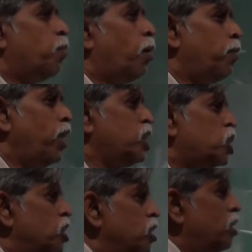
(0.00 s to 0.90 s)

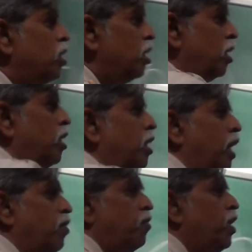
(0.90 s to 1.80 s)
population
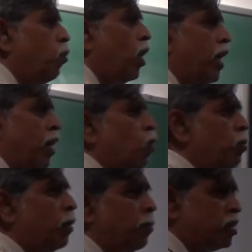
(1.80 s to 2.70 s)
in V1 at
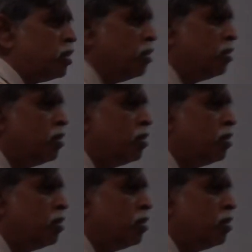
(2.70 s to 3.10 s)
room temperature?